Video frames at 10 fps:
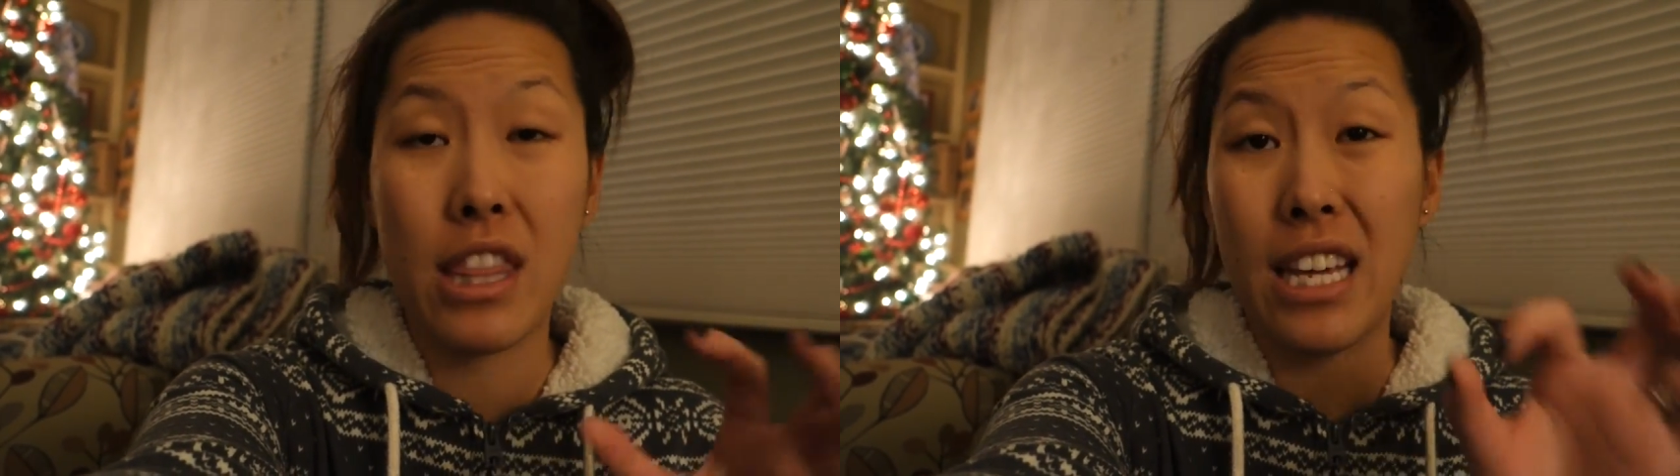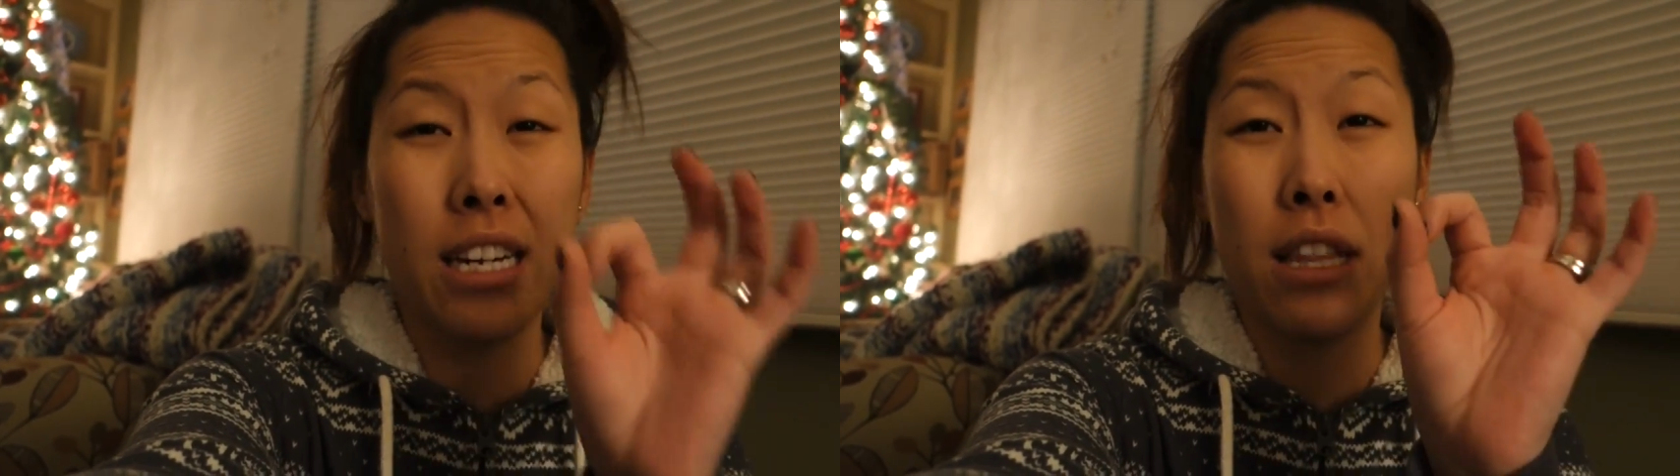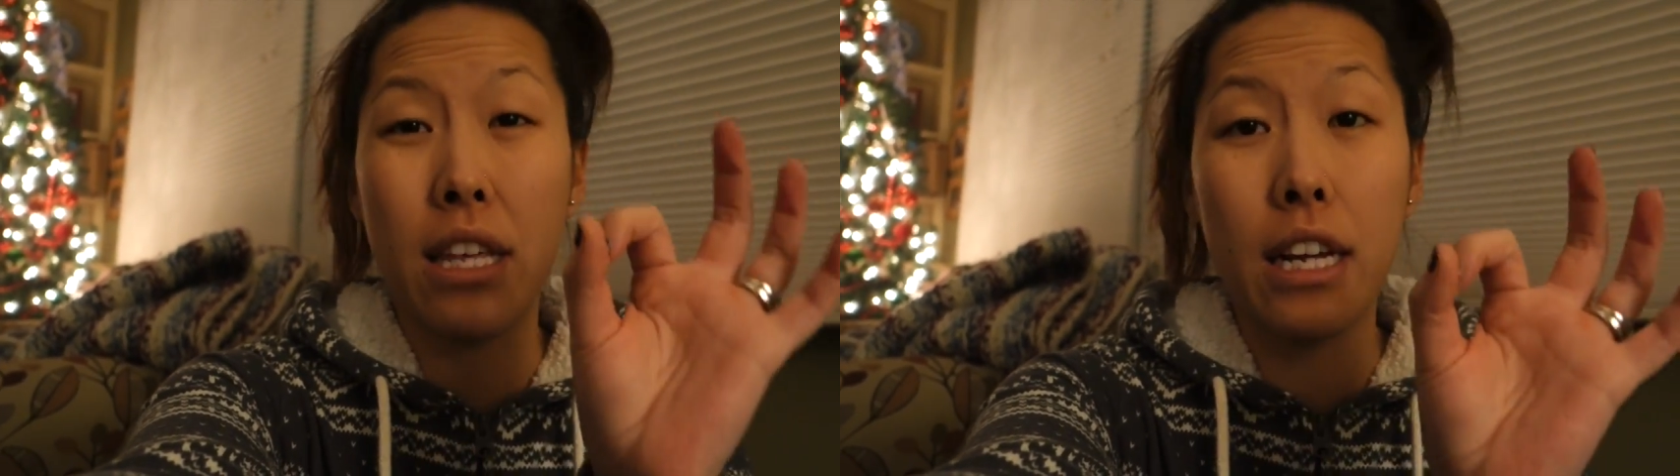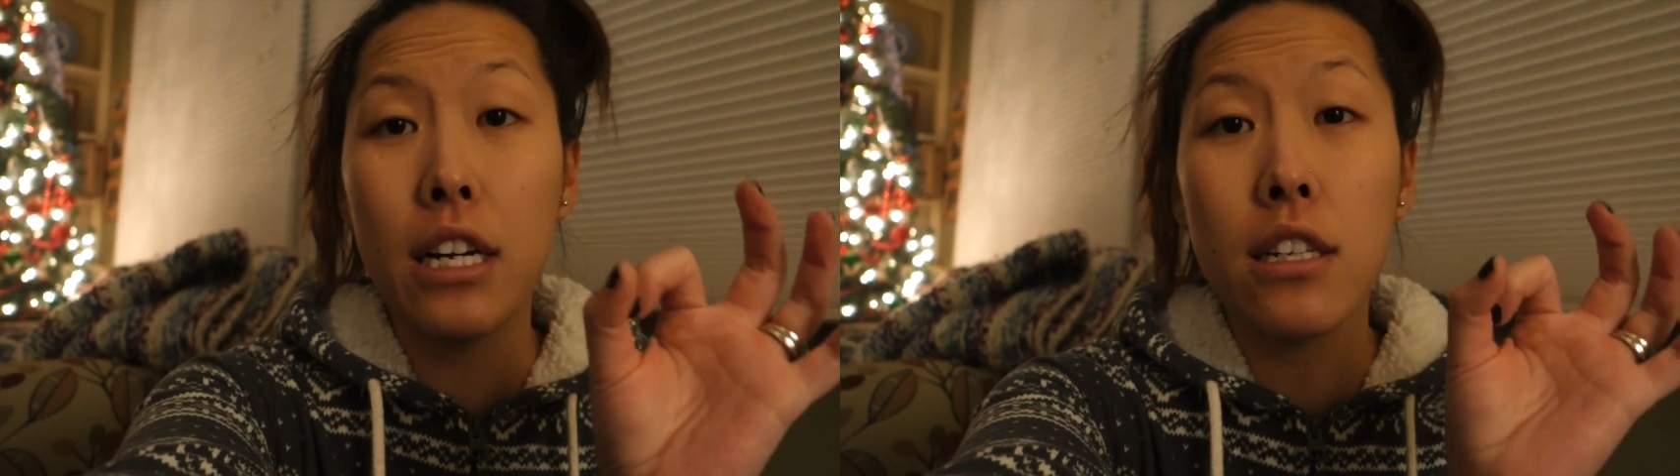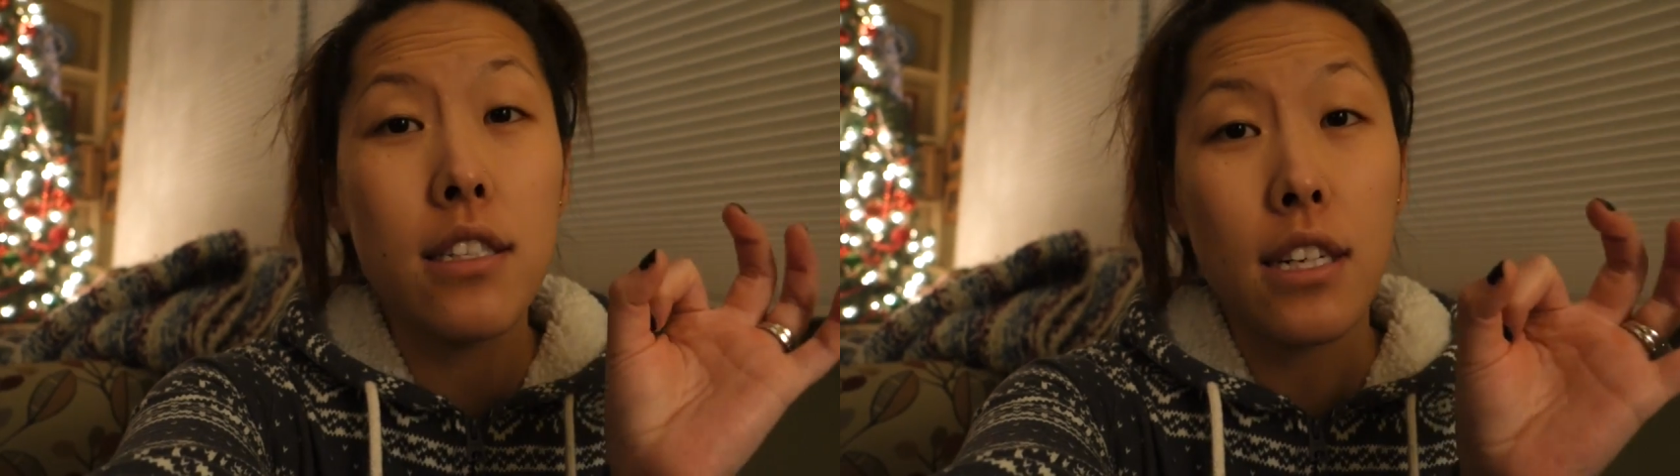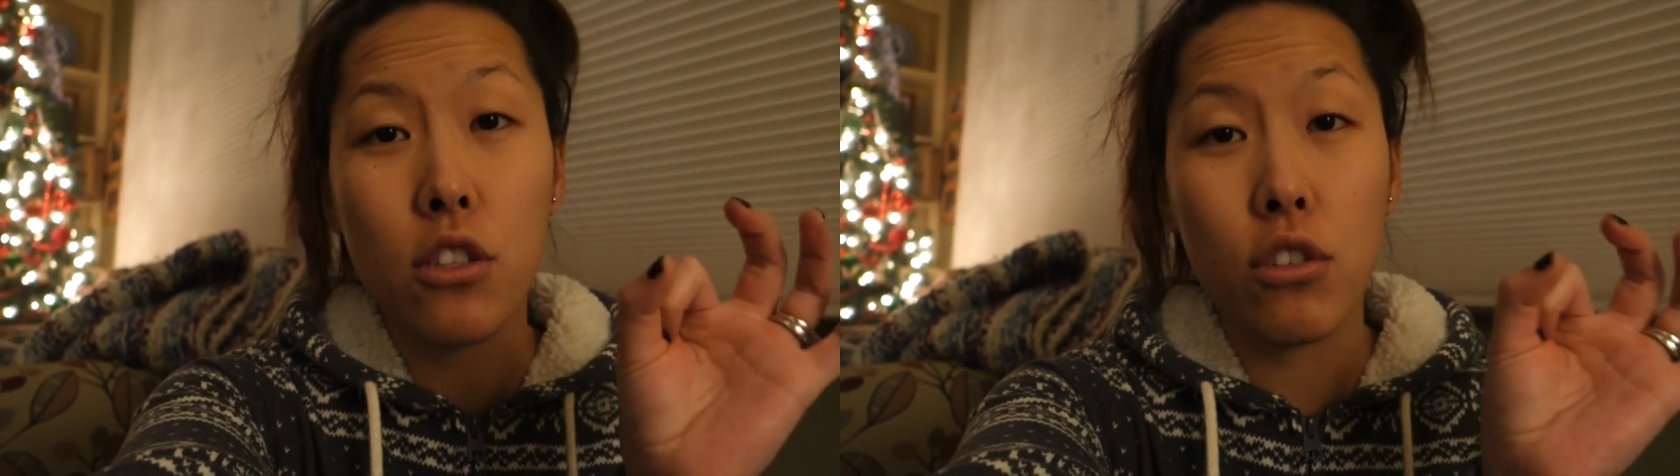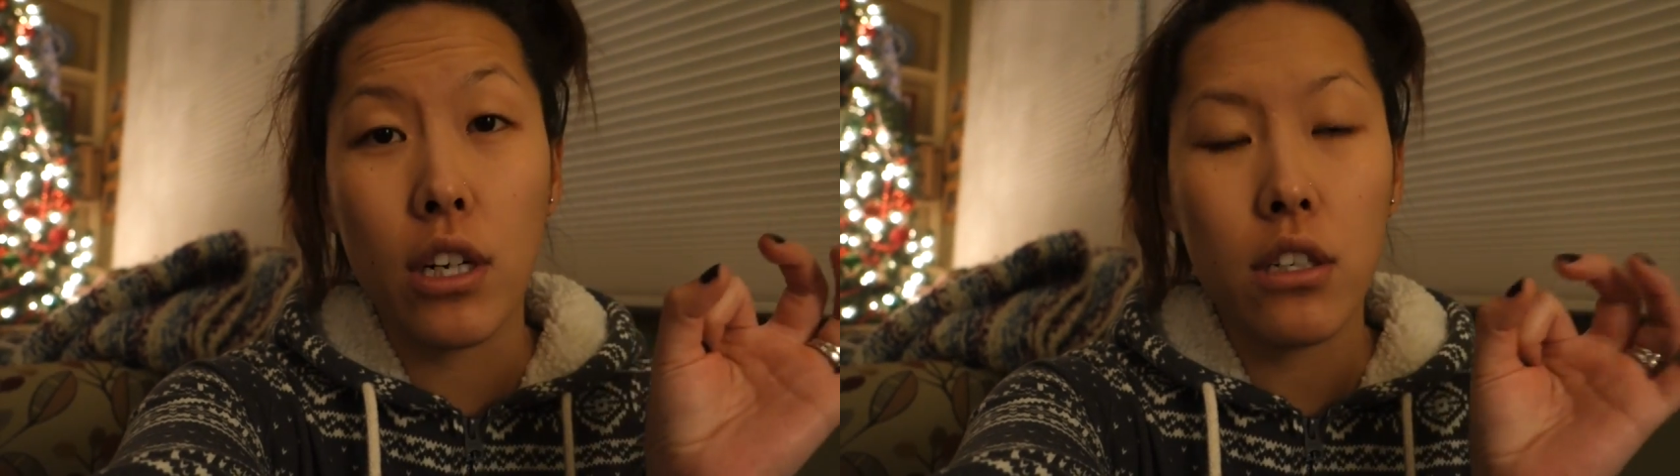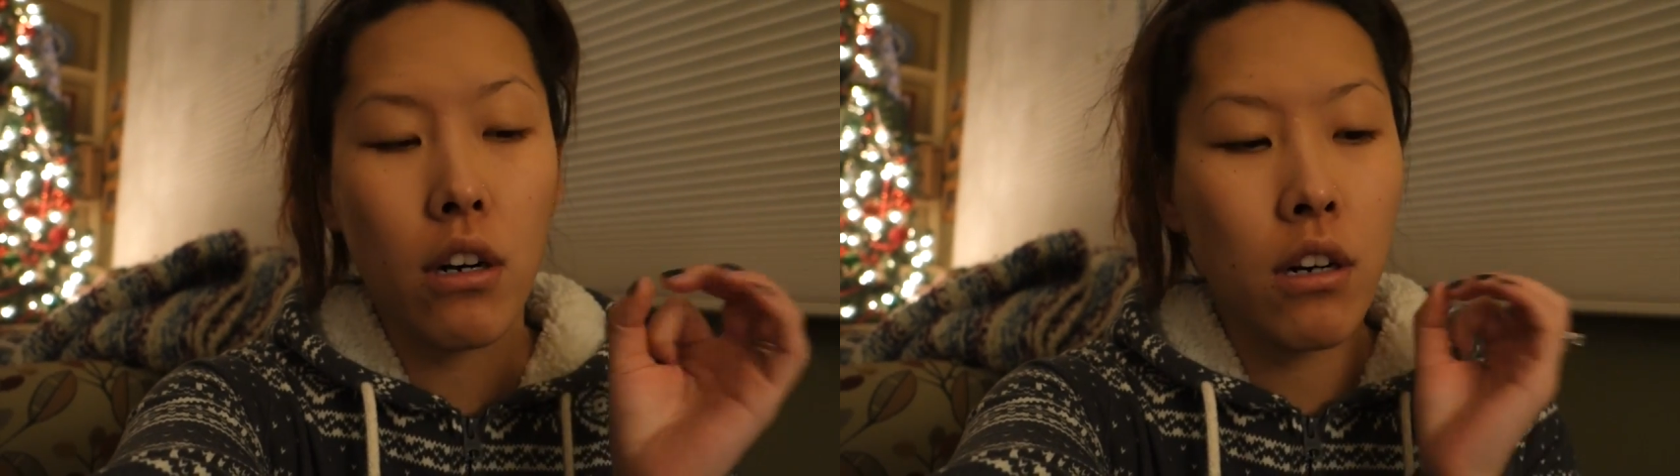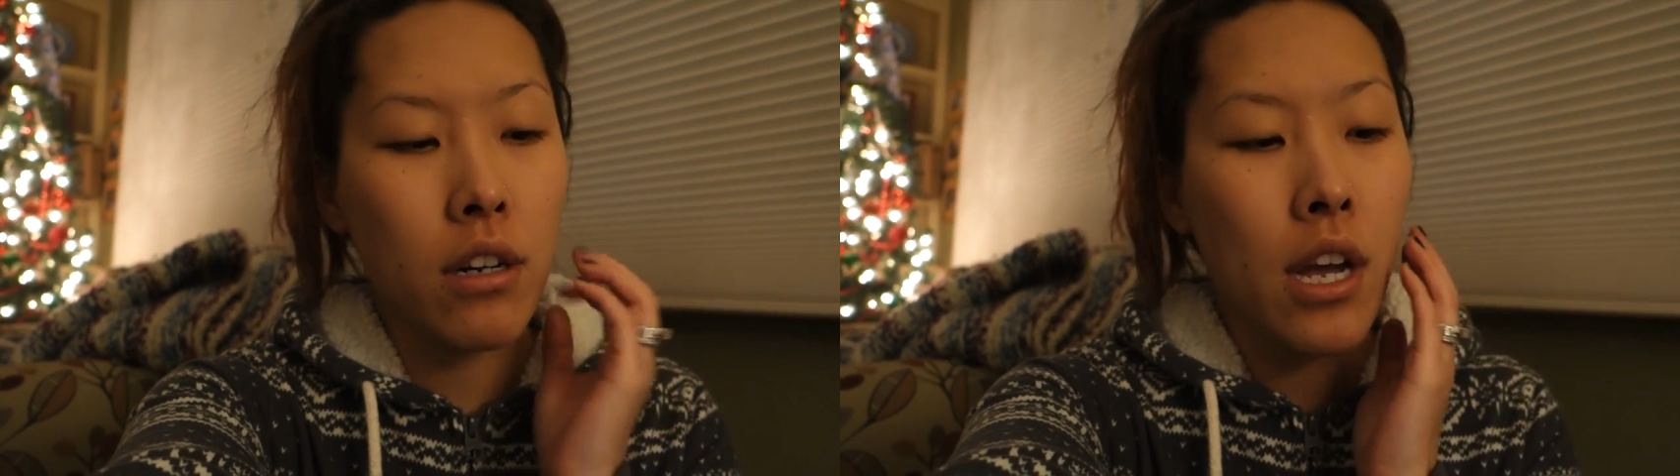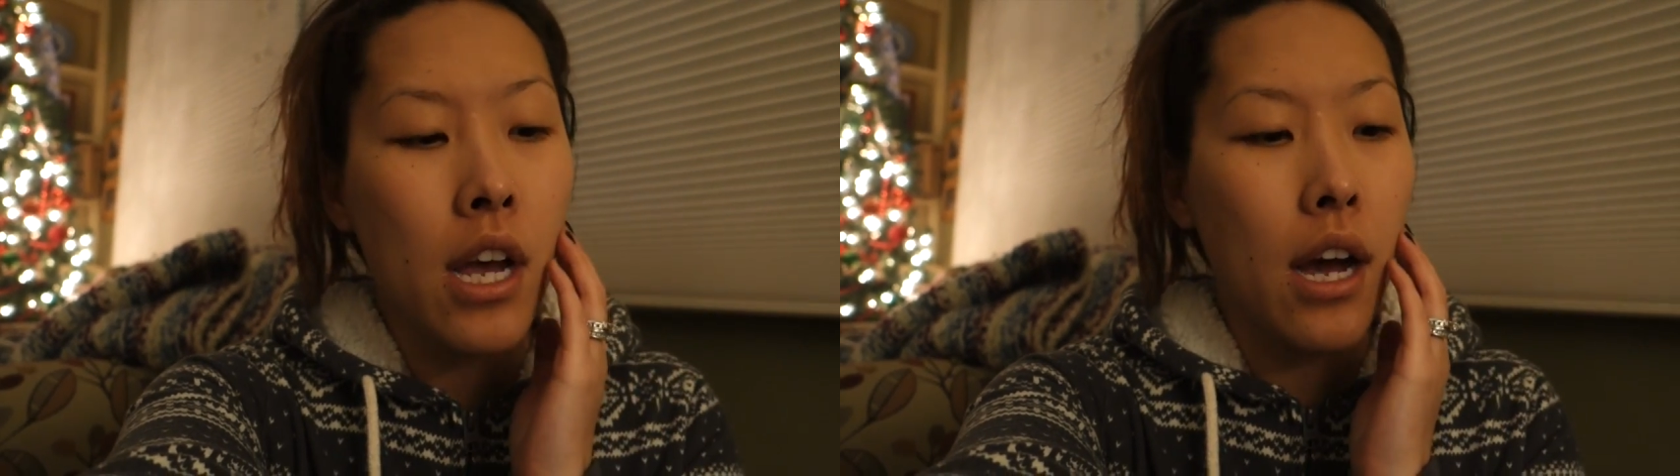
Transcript: thin 6-strand yarn.